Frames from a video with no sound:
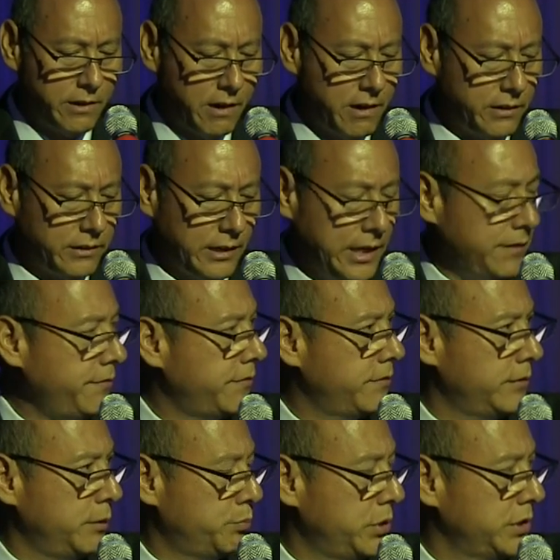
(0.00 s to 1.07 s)
guard
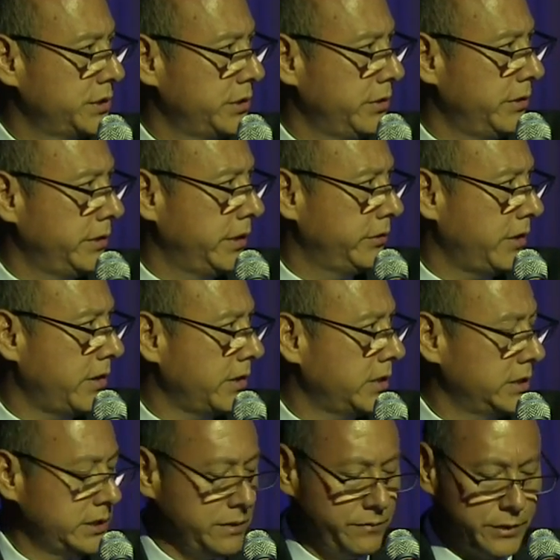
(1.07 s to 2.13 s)
left the prisoner in the
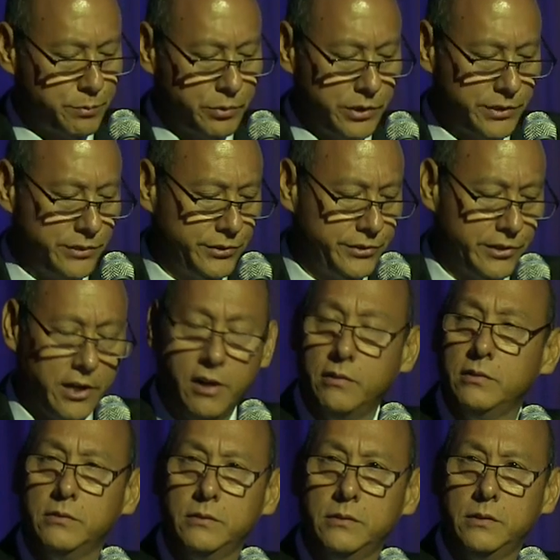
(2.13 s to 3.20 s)
darkness of his prison
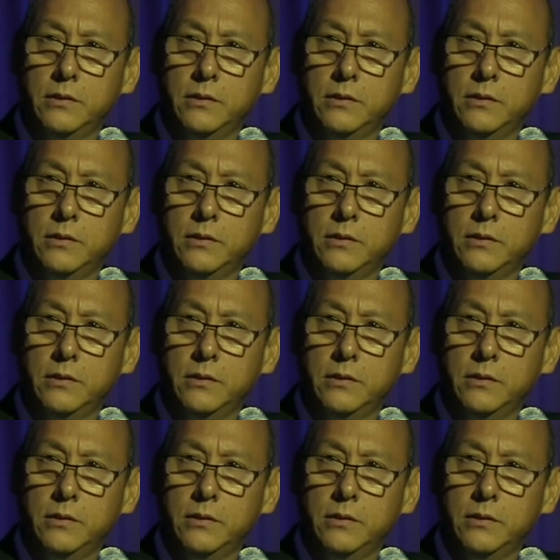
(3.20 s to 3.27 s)
cell.